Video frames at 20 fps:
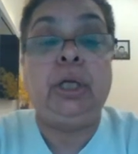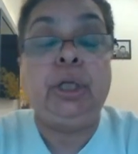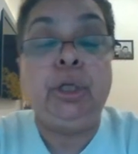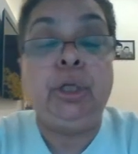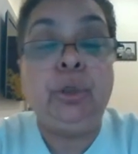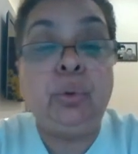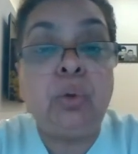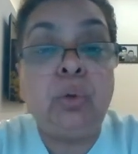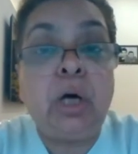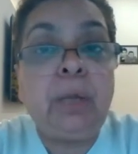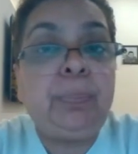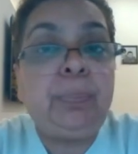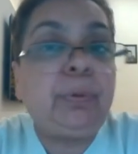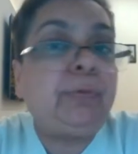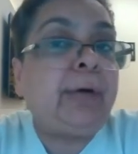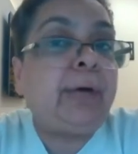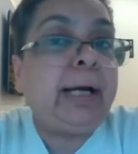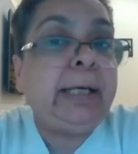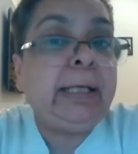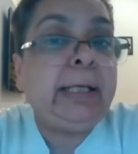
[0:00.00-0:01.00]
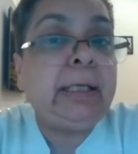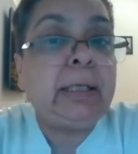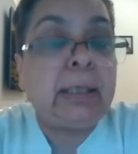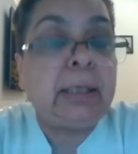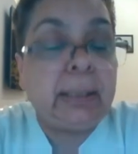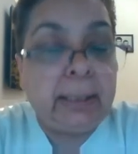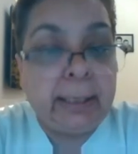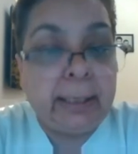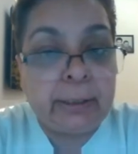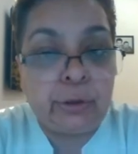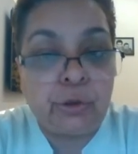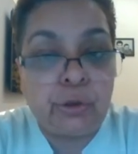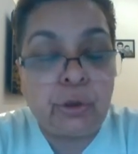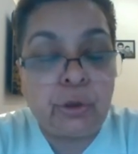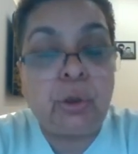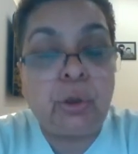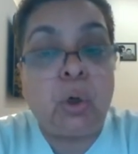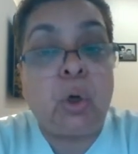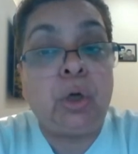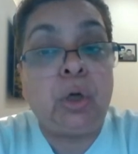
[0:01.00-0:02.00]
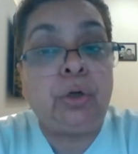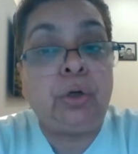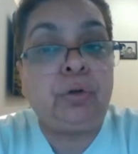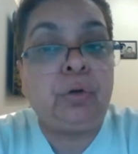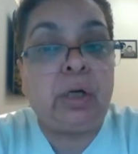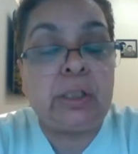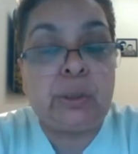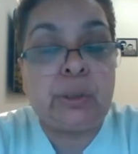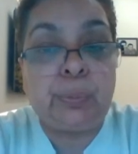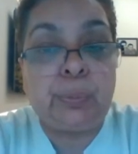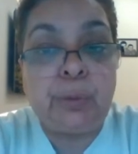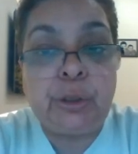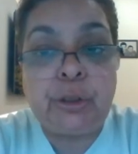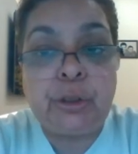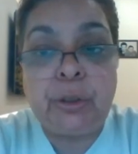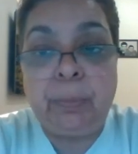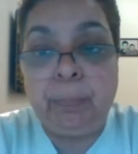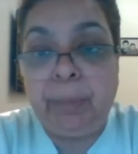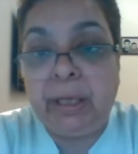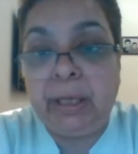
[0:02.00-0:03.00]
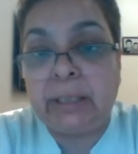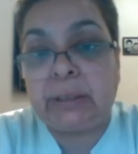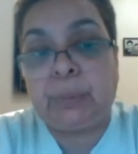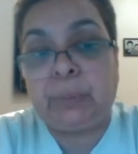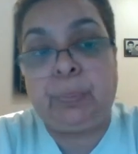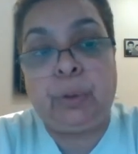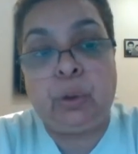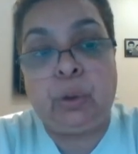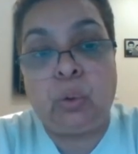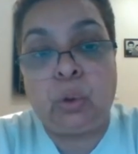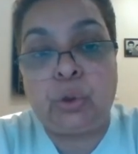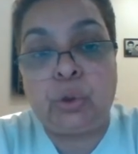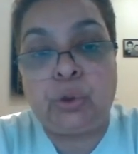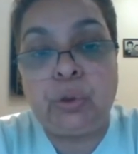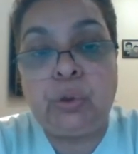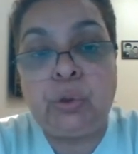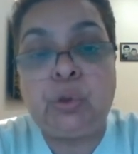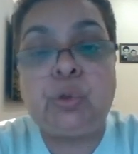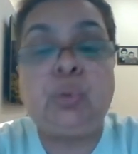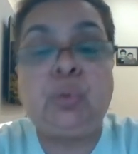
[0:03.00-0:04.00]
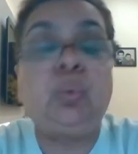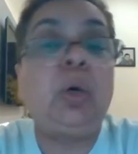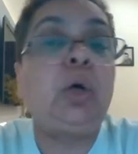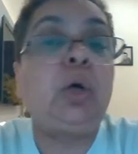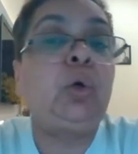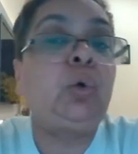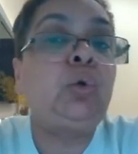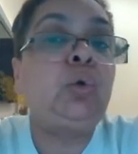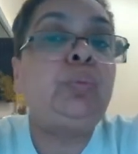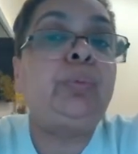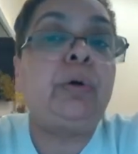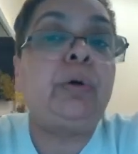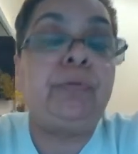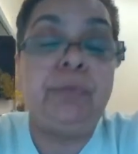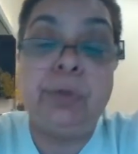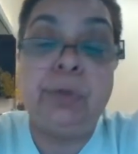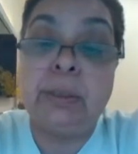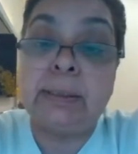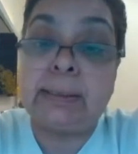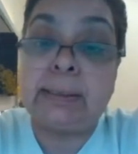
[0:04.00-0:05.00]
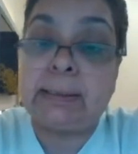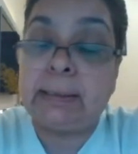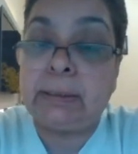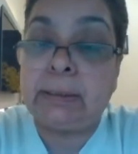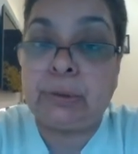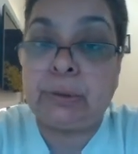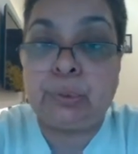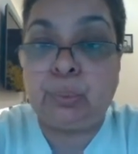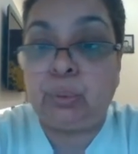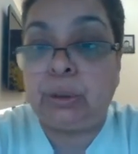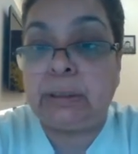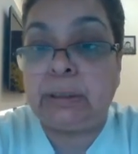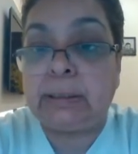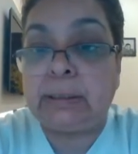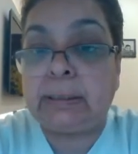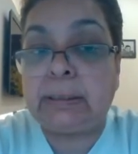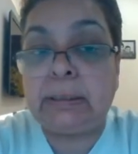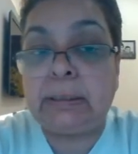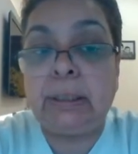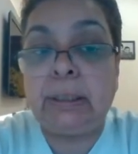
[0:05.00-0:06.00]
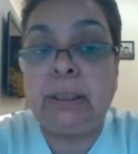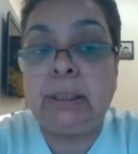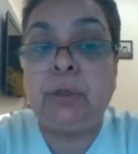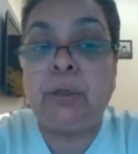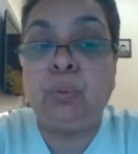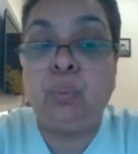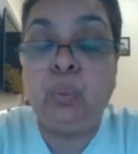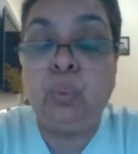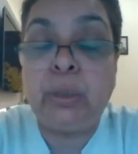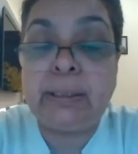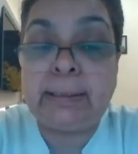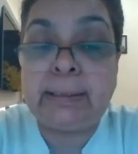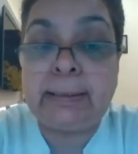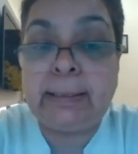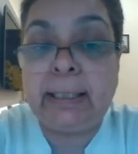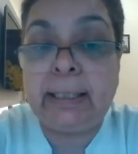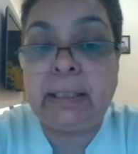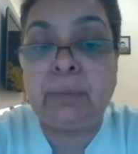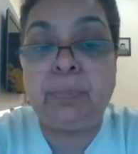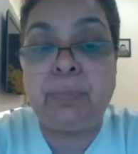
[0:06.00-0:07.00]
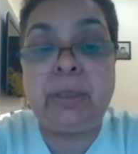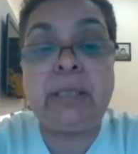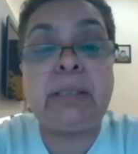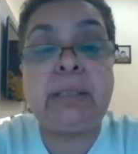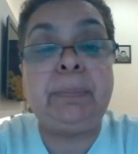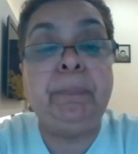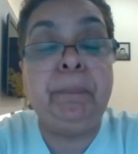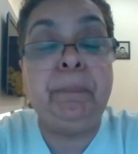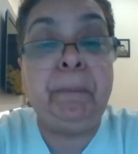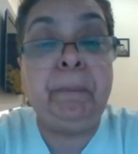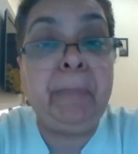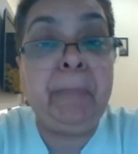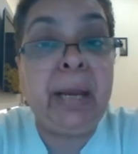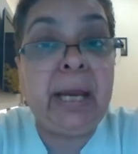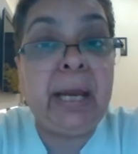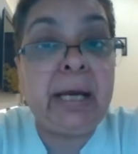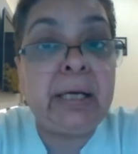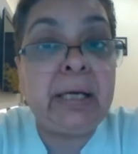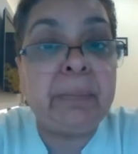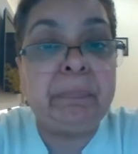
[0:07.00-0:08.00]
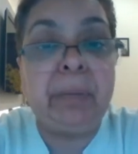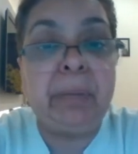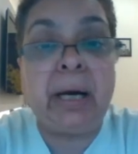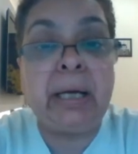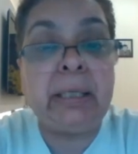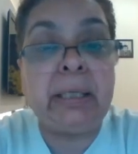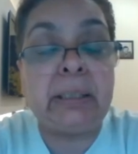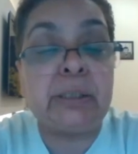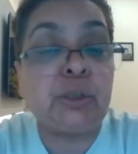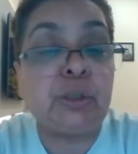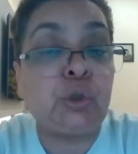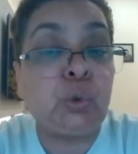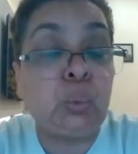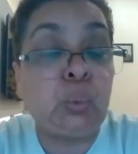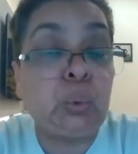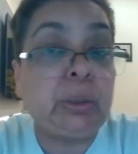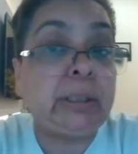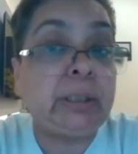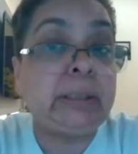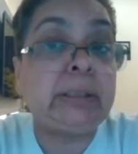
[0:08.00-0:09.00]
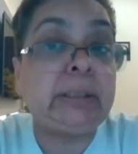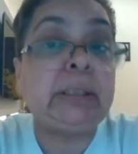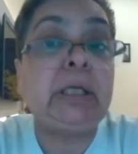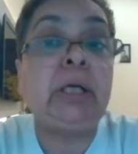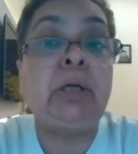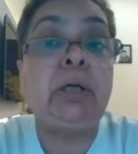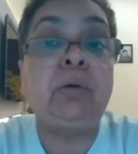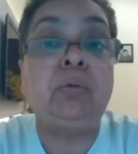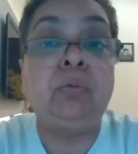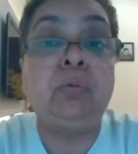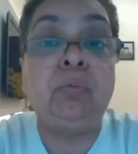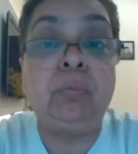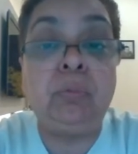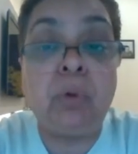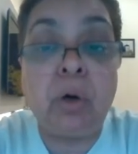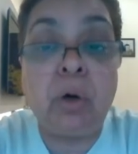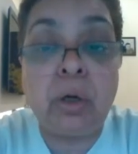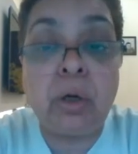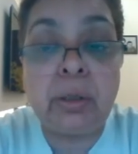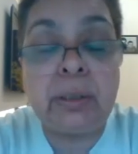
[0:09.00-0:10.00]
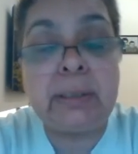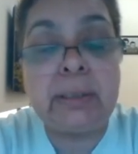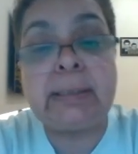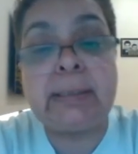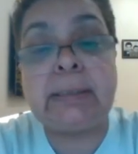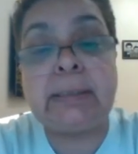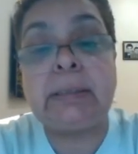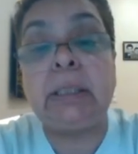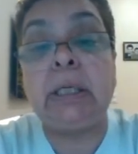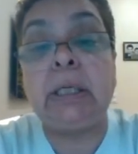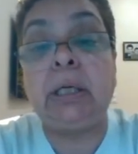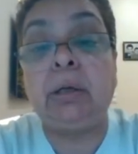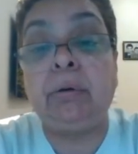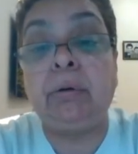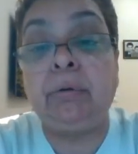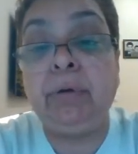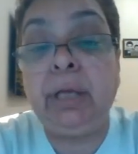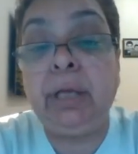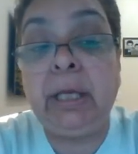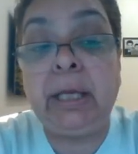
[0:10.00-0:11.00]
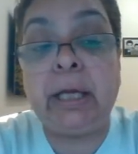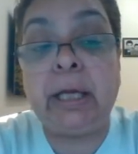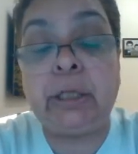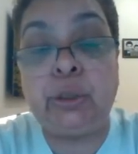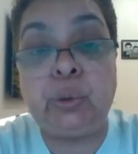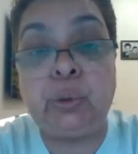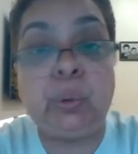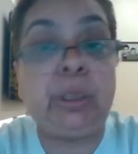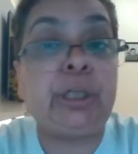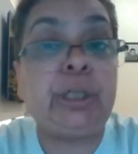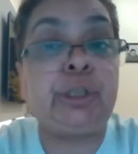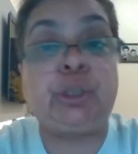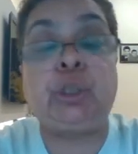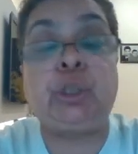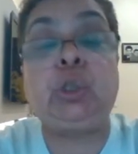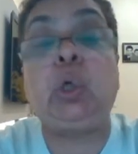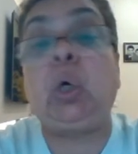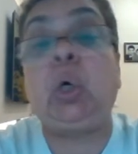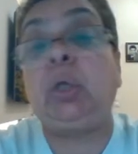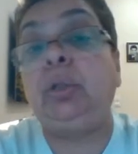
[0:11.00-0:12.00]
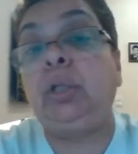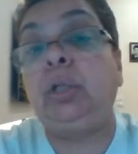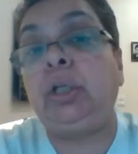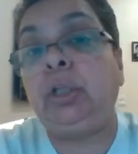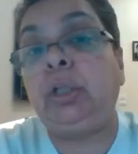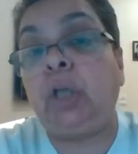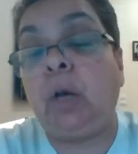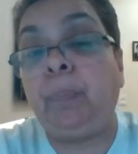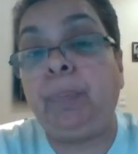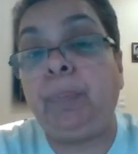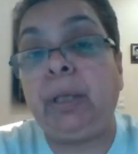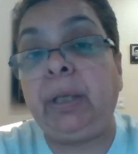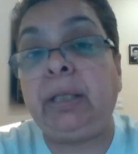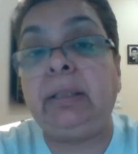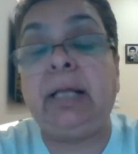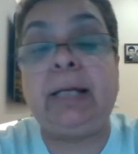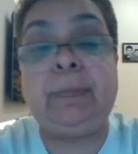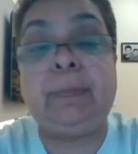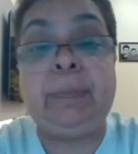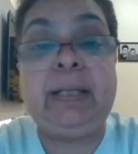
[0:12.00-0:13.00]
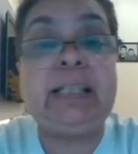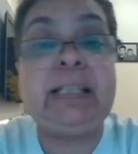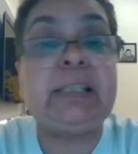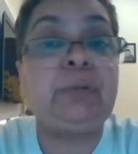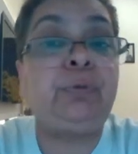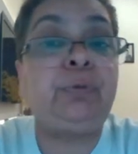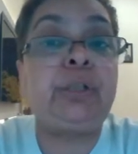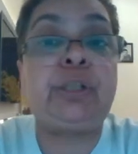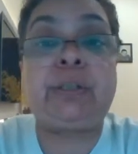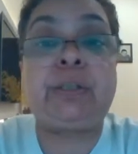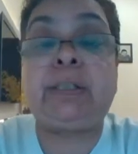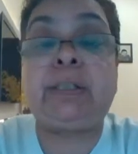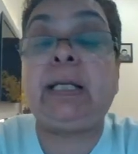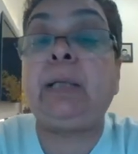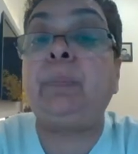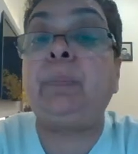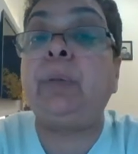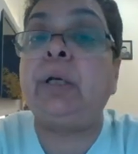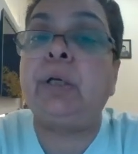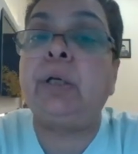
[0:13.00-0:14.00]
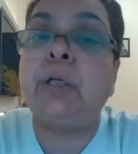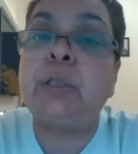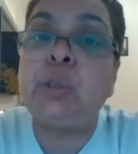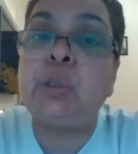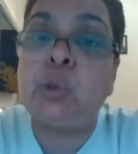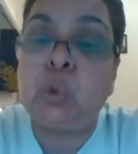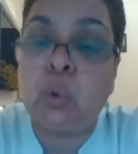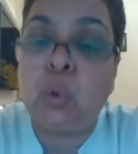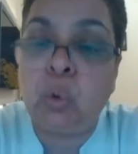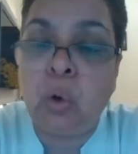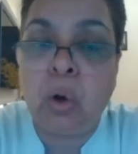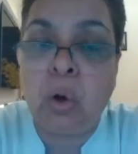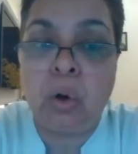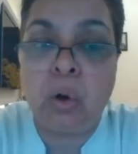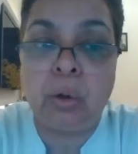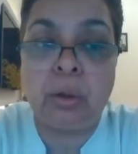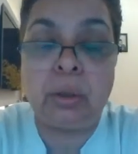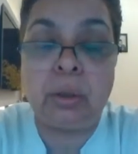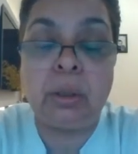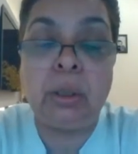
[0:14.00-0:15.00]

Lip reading: You are providing a lecture on transmission-based precautions to a group of nursing students. Which statement made by a student warrants re-education on the topic? That means which statement is wrong.